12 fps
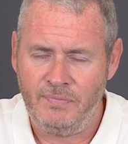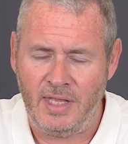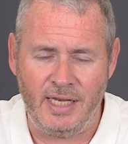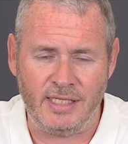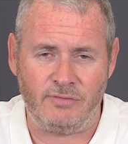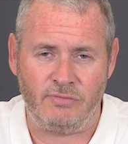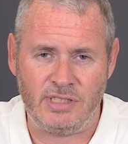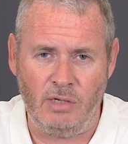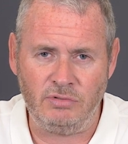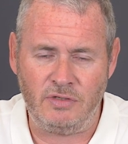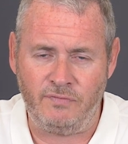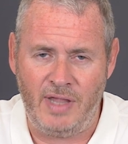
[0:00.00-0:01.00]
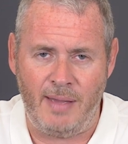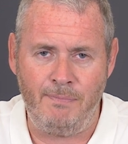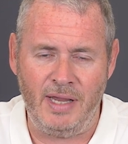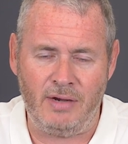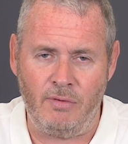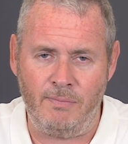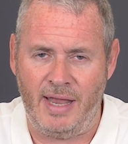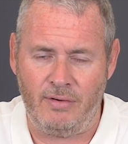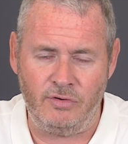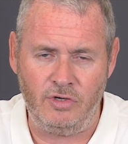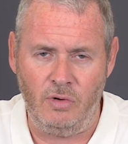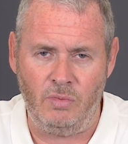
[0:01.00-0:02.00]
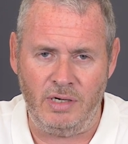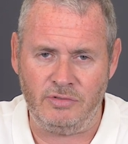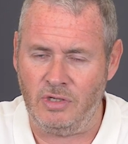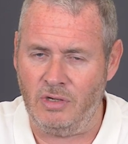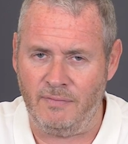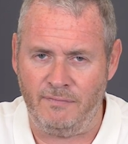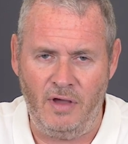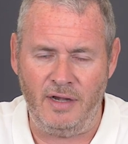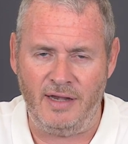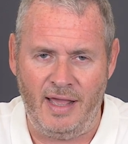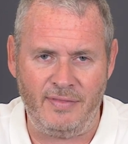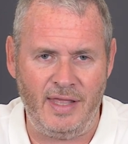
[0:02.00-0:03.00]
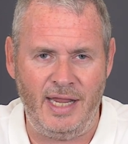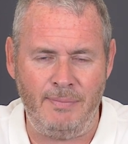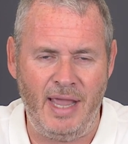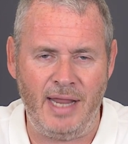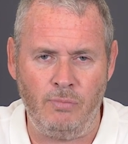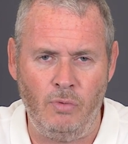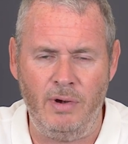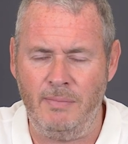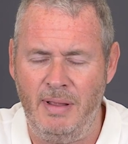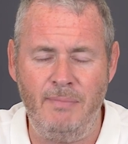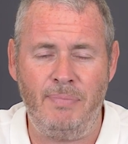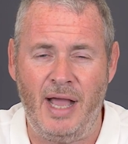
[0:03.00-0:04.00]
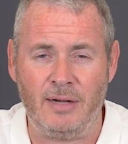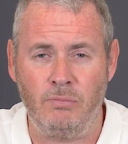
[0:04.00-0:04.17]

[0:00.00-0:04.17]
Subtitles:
and as a result of getting bigger and better and doing what he was doing and find out that he made more impact,